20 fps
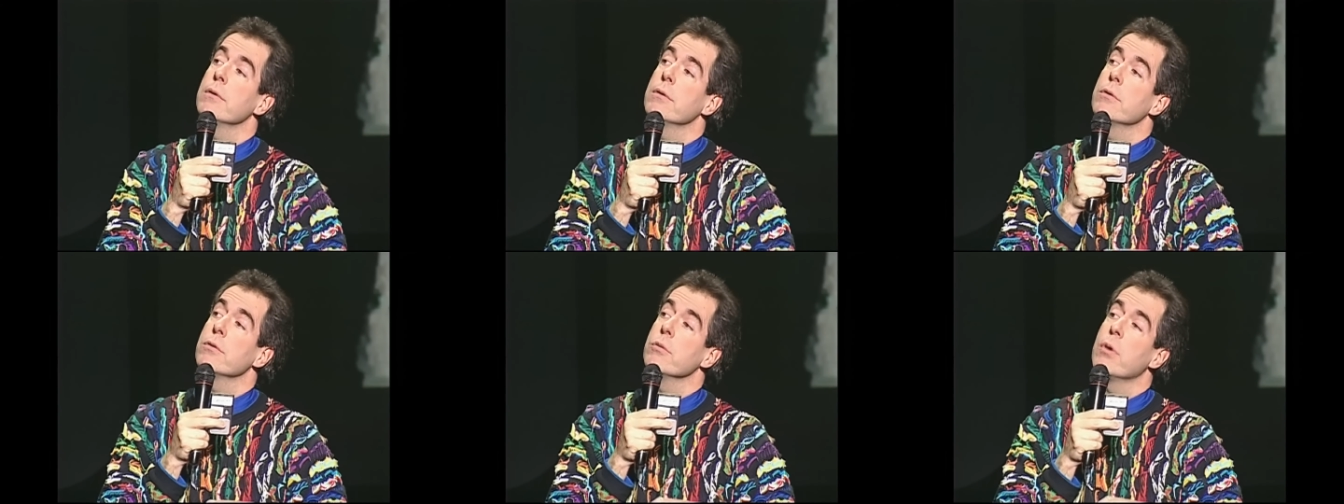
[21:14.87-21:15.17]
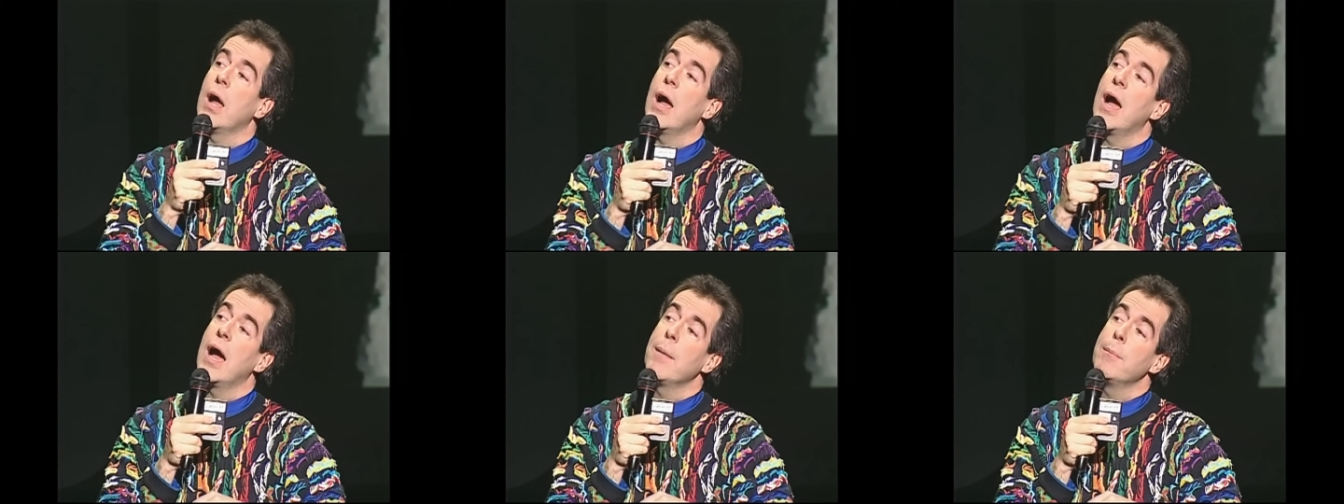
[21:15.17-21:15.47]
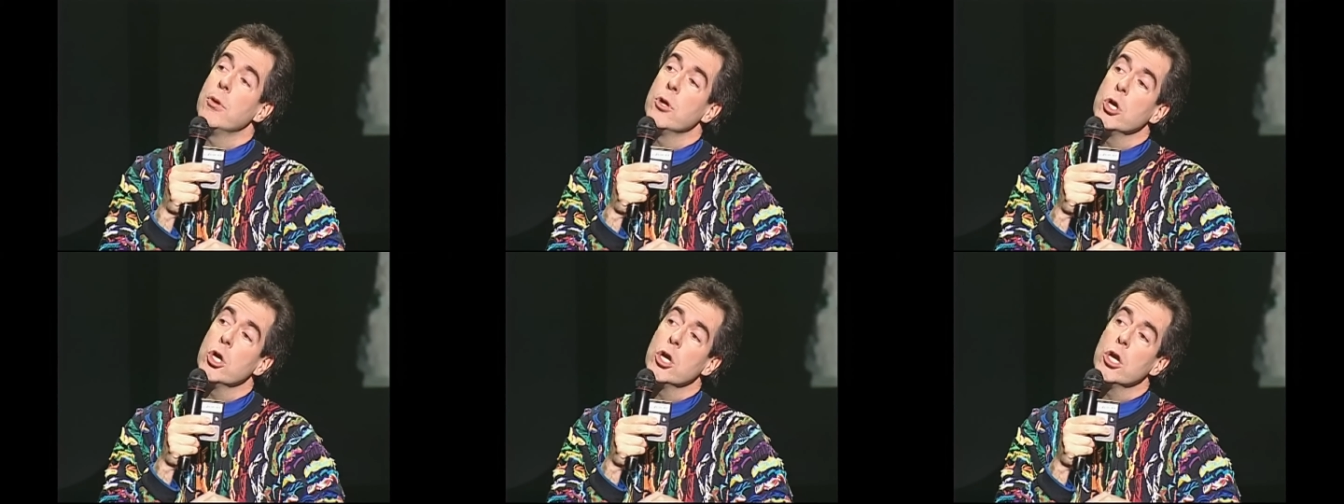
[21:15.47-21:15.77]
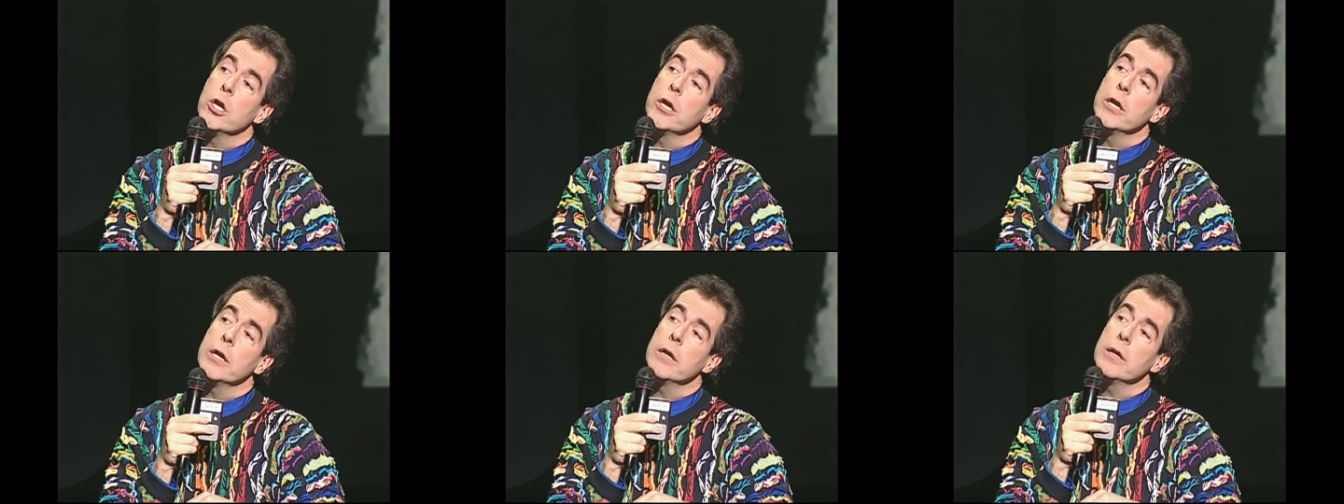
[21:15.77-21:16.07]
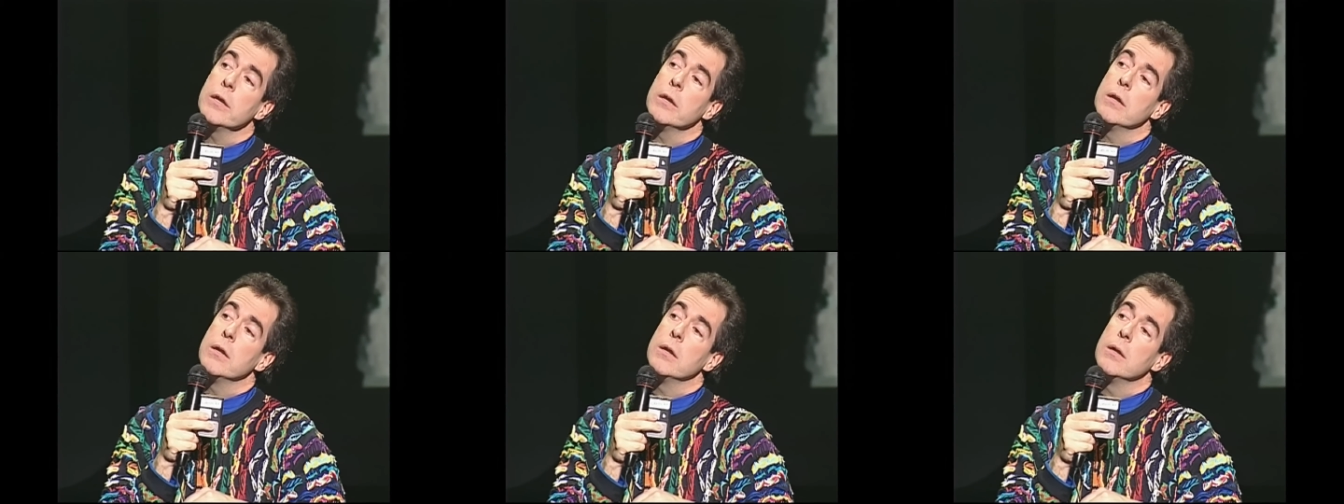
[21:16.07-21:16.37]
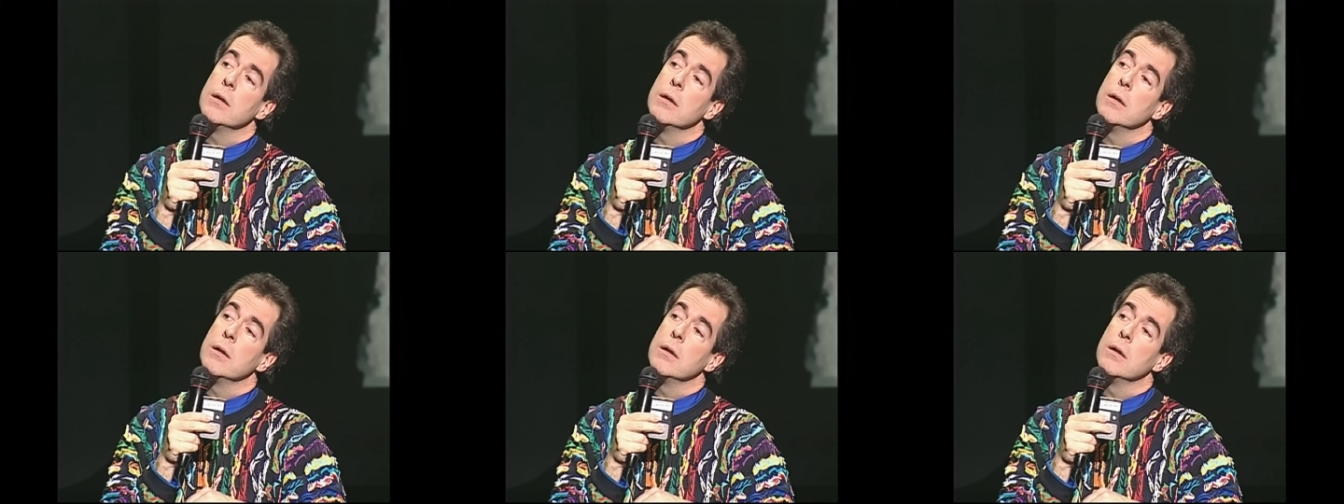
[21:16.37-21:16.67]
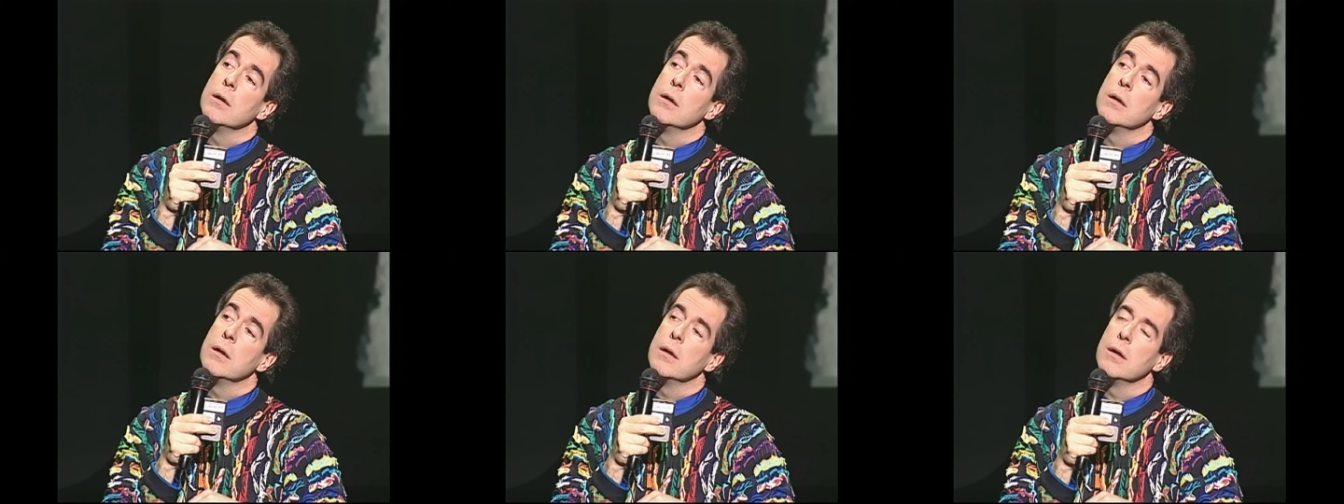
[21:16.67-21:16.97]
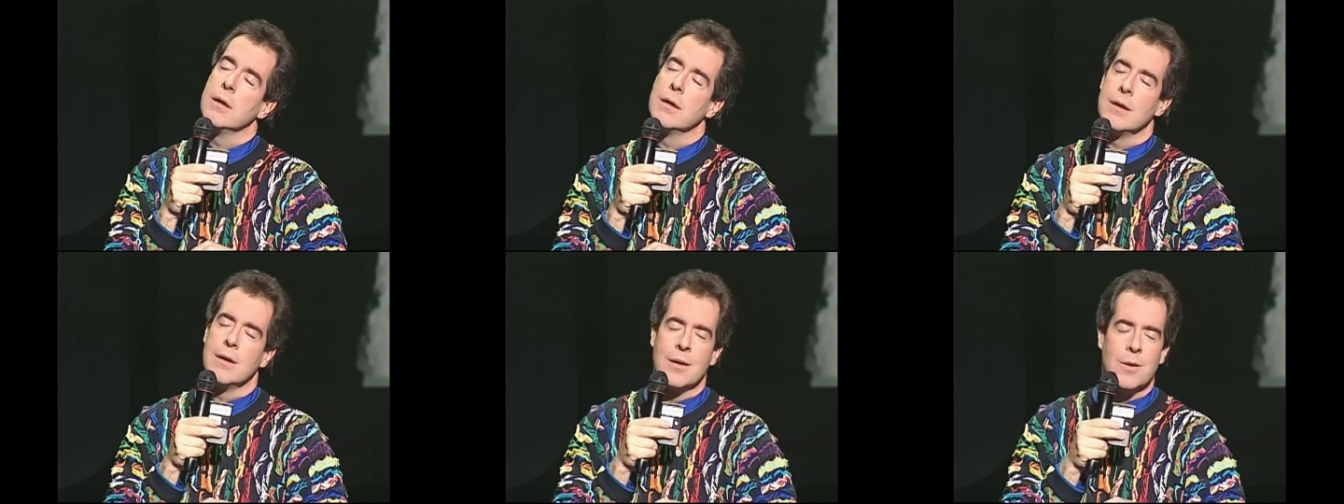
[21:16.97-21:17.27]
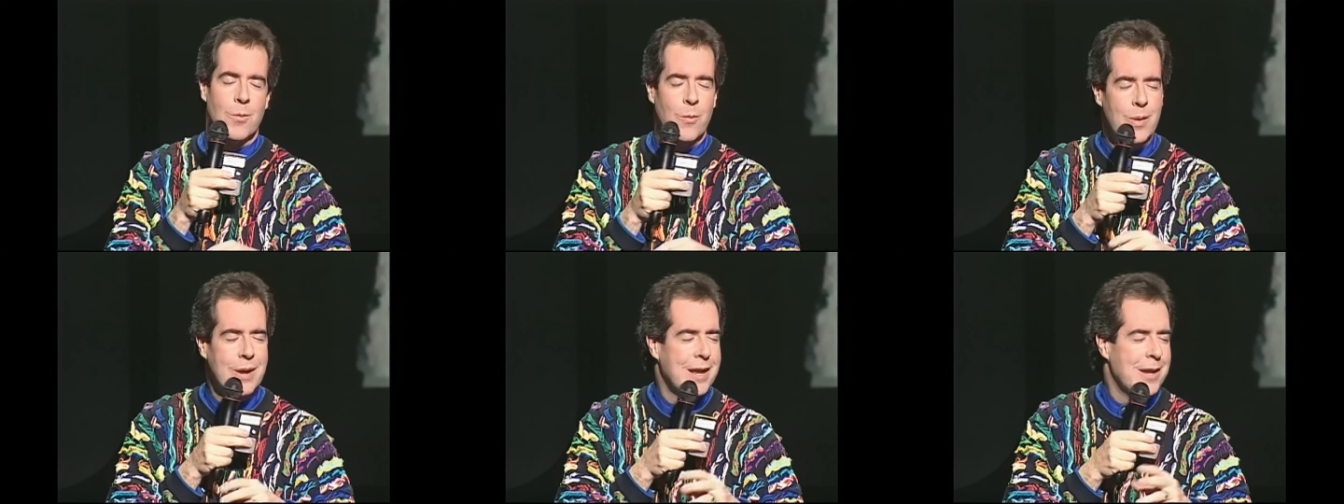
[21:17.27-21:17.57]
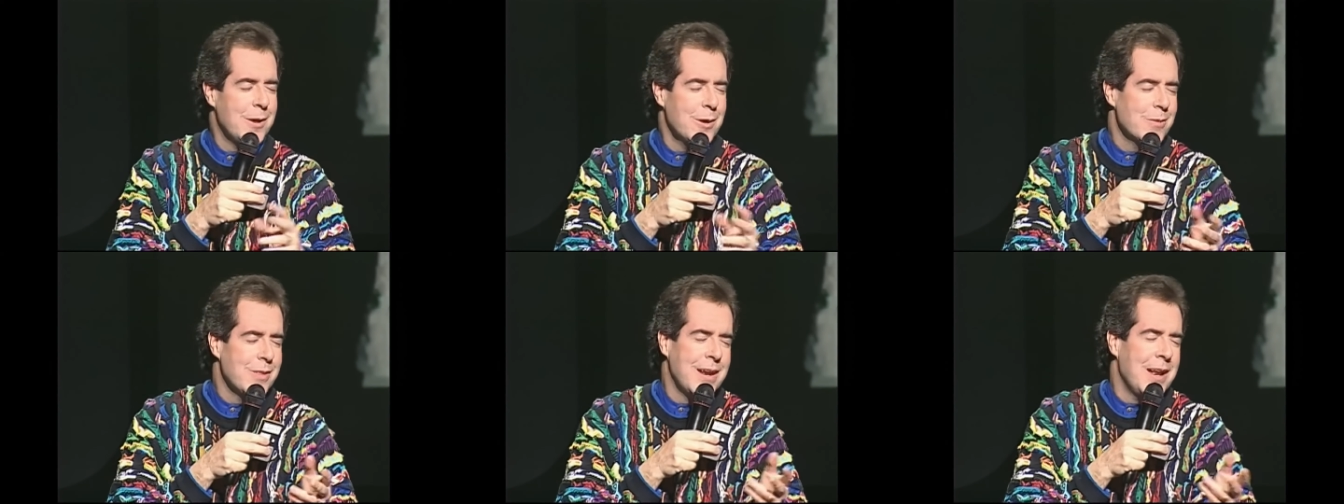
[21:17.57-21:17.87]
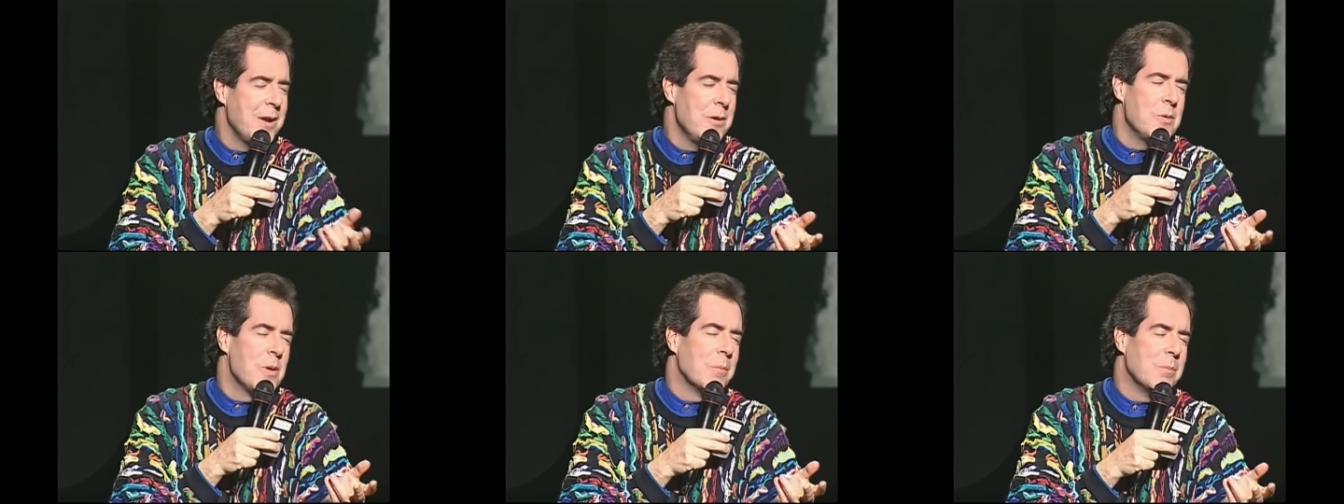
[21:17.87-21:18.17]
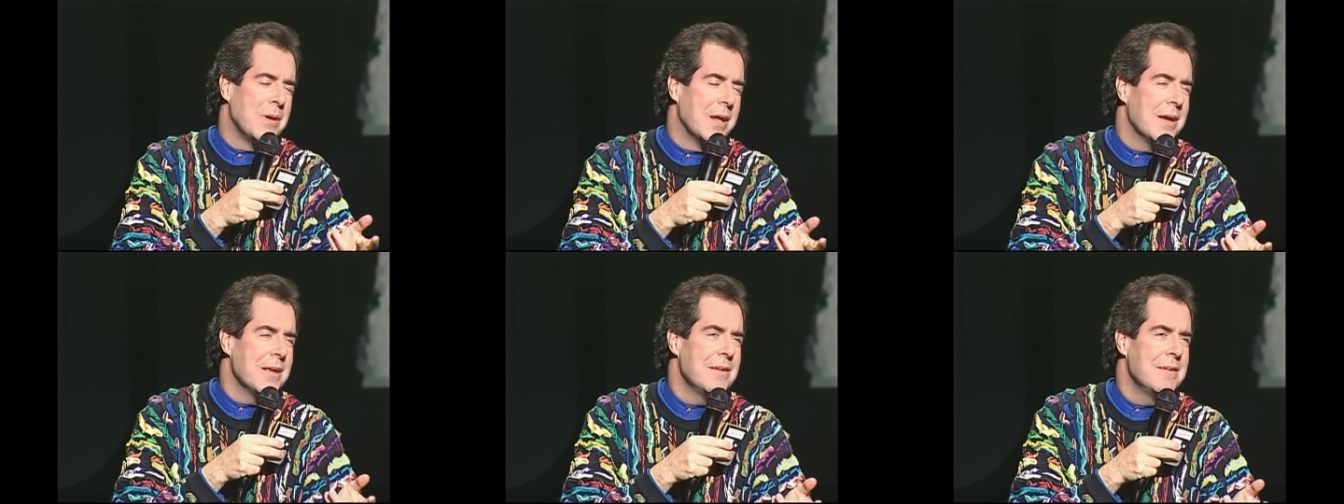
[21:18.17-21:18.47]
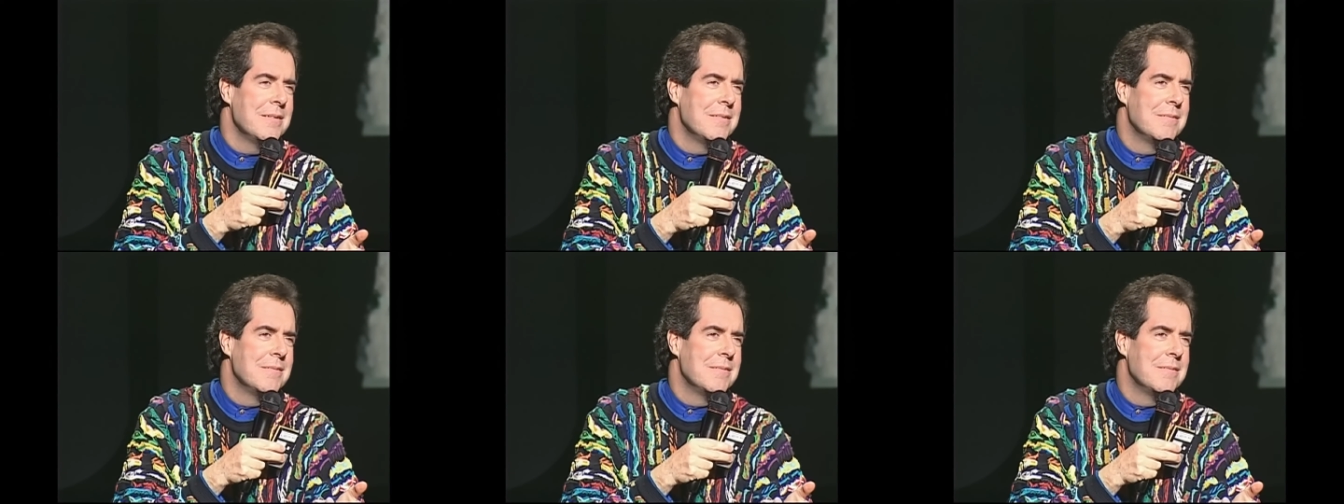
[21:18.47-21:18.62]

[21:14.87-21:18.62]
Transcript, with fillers: Robert. When I hear that, I know I'm dead.